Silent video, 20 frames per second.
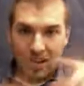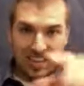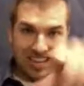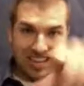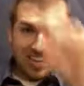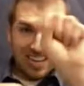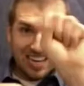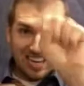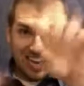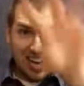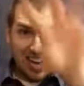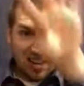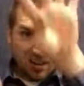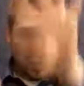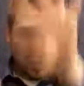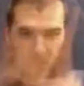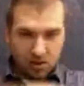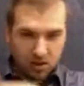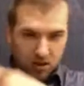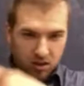Okay, so
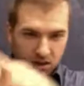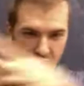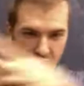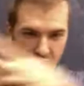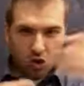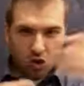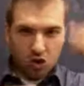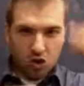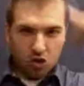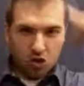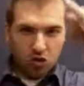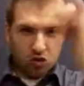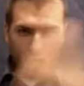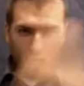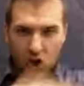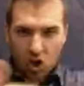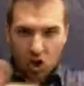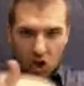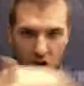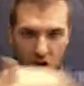write an equation for the
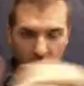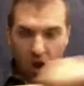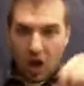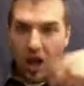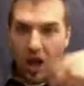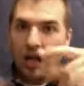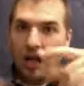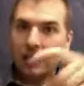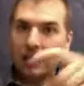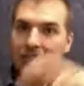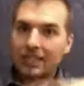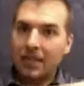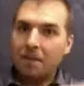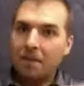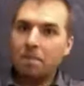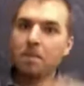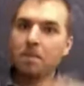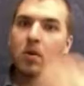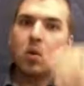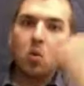line that passes
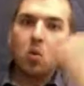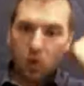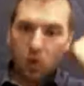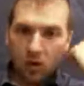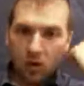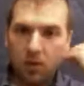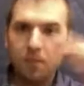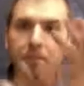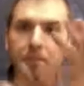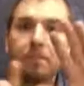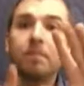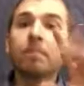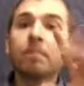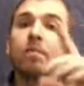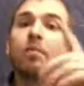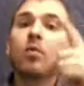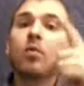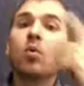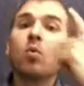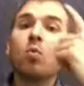through 3,
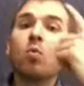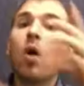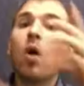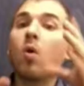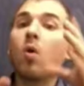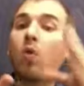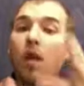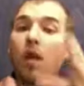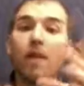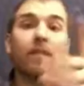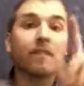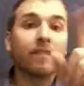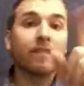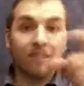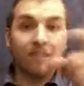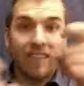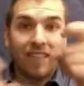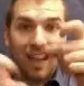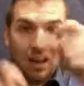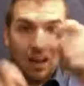0, and 6, negative
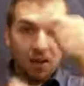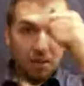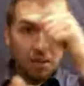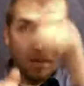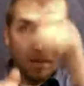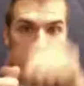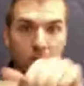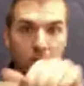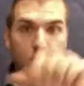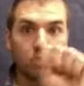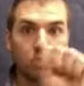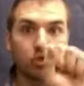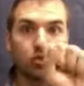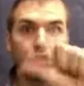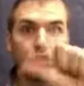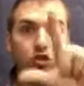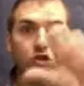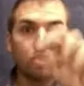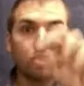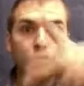3. So
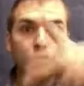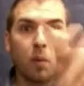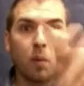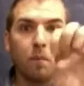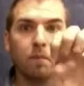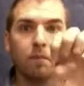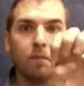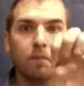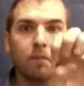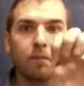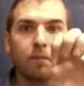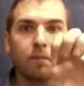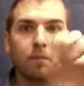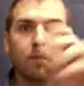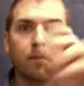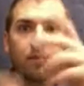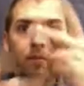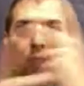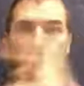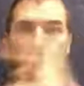remember
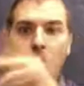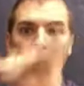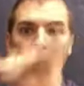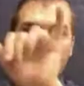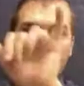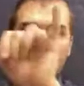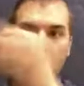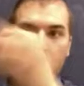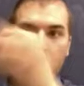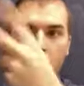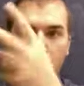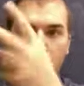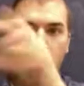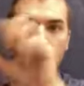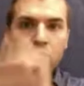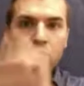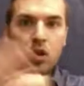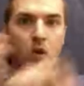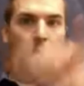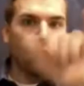the slope.
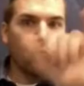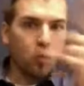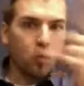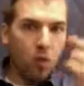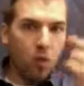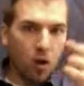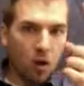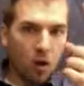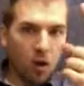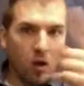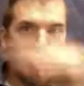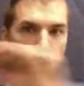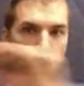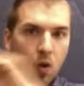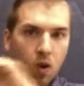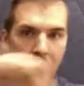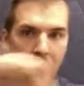We have to figure out